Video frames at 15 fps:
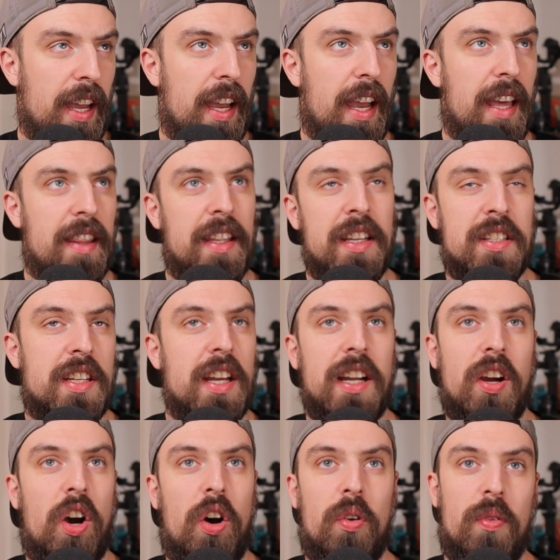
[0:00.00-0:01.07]
these
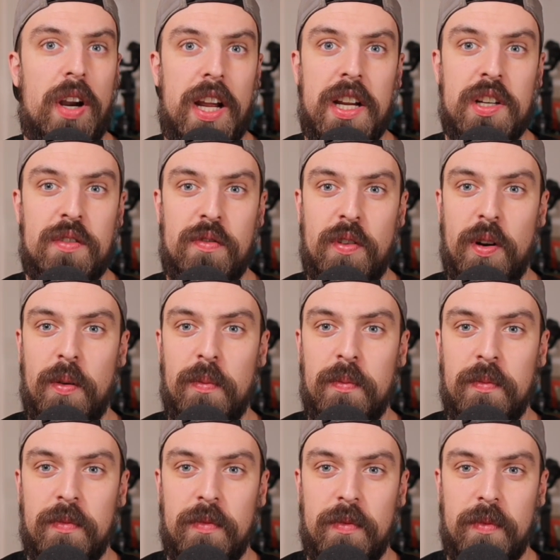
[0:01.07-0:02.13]
can all range
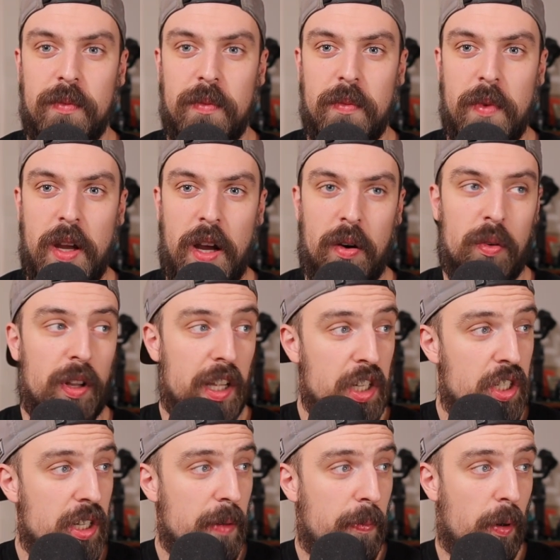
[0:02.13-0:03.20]
from a
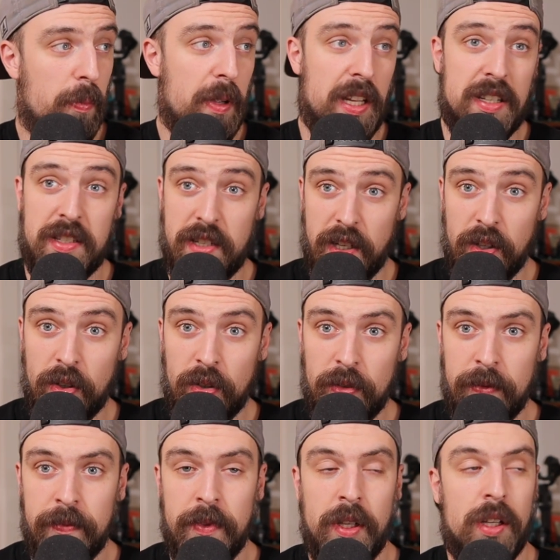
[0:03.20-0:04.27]
relationship or being
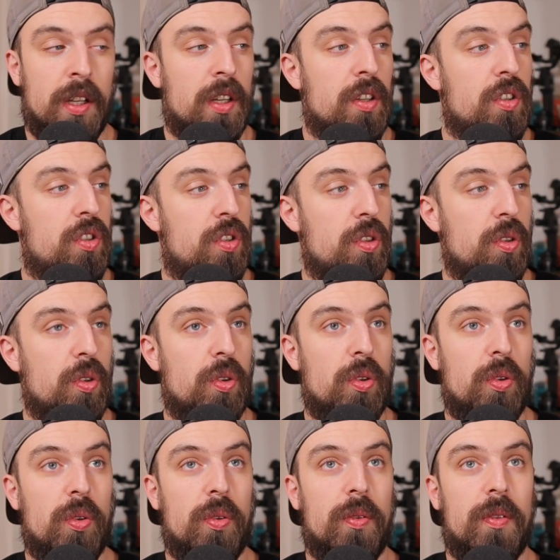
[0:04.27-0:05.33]
single
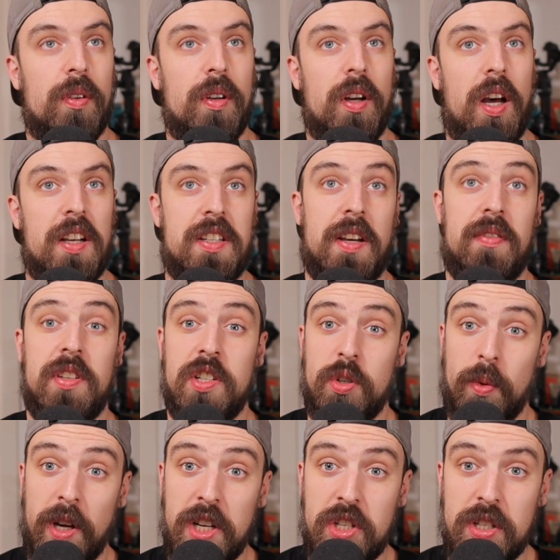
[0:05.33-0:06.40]
to a tough
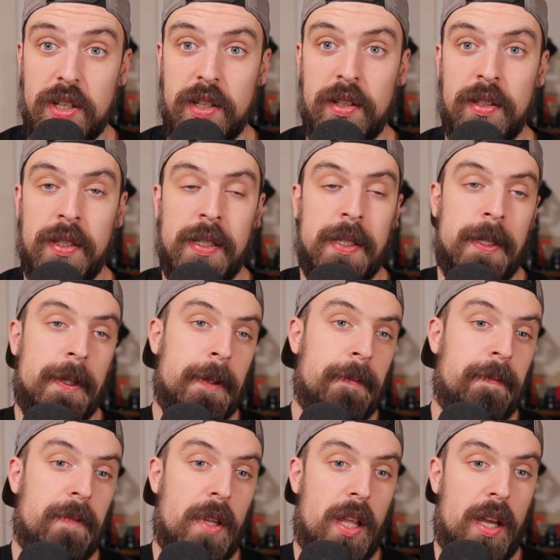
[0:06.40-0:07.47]
situation,
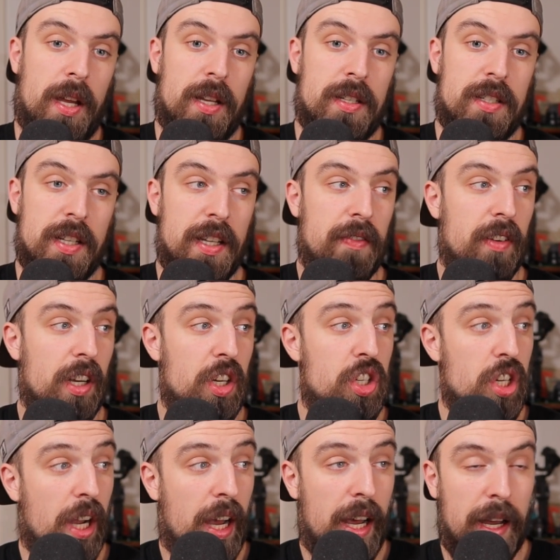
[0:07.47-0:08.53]
to even a
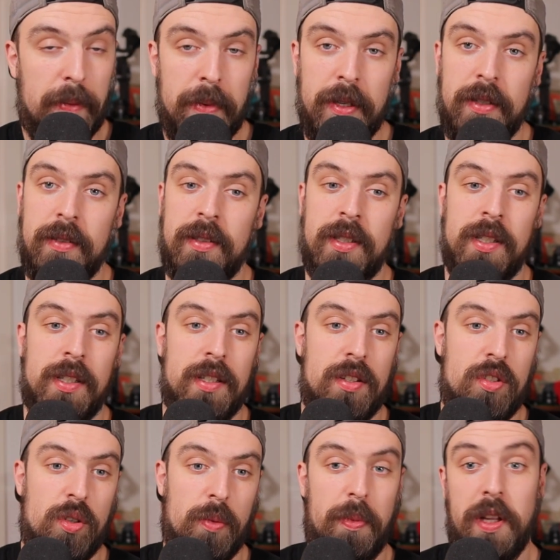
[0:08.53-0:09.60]
job,
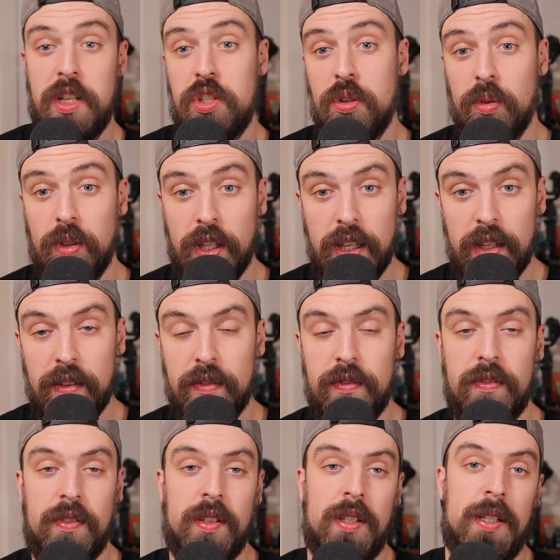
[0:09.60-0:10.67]
to a place you
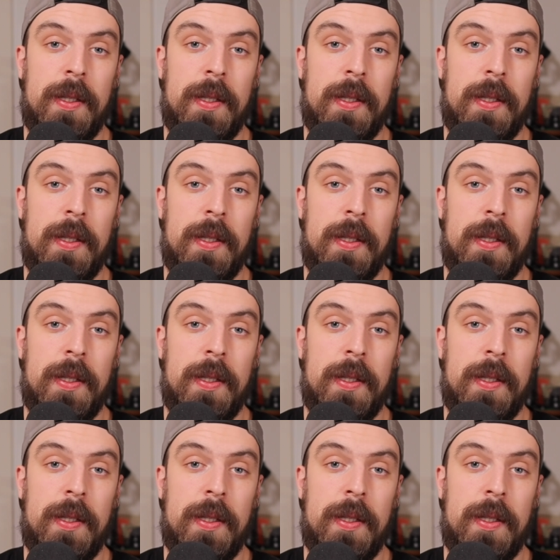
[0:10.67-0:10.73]
live.